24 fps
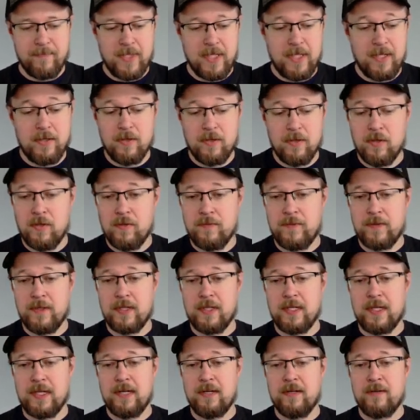Yeah. Or often
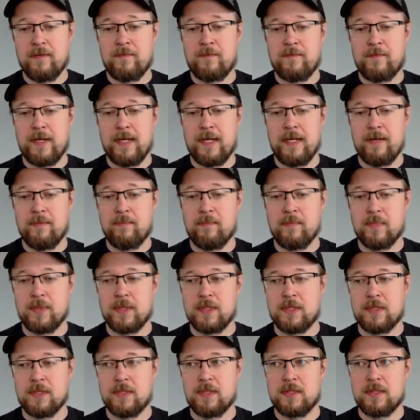I'll have
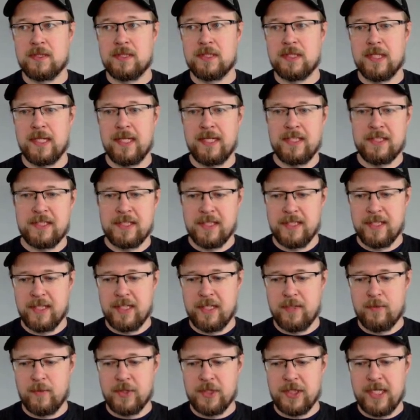slides in
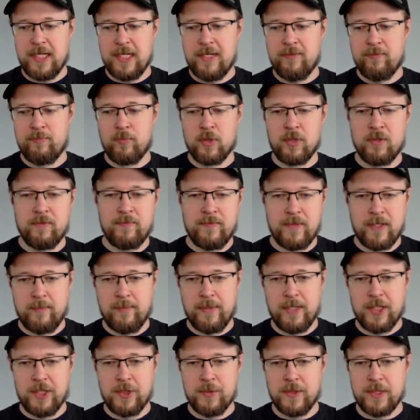there which have more
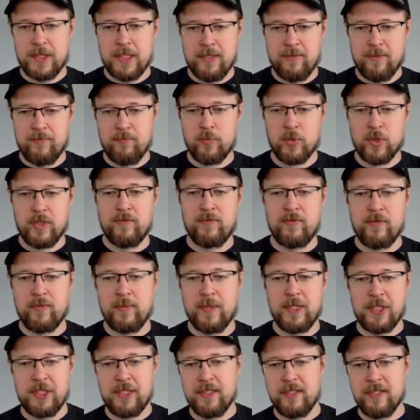verbiage, which have more
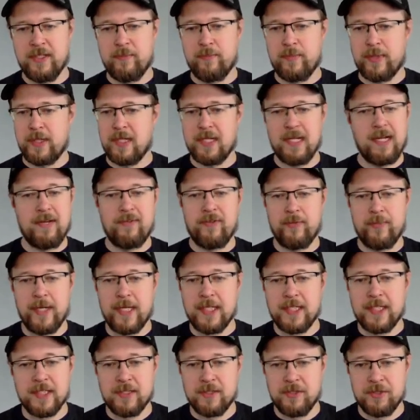information in them, but I'll have them
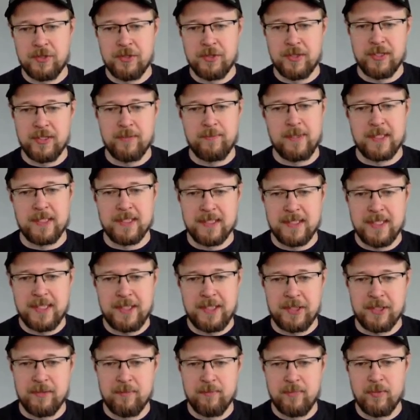hidden during the
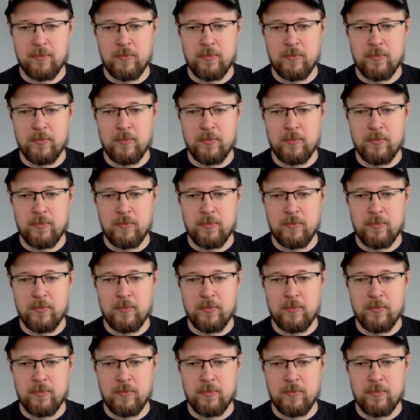presentation.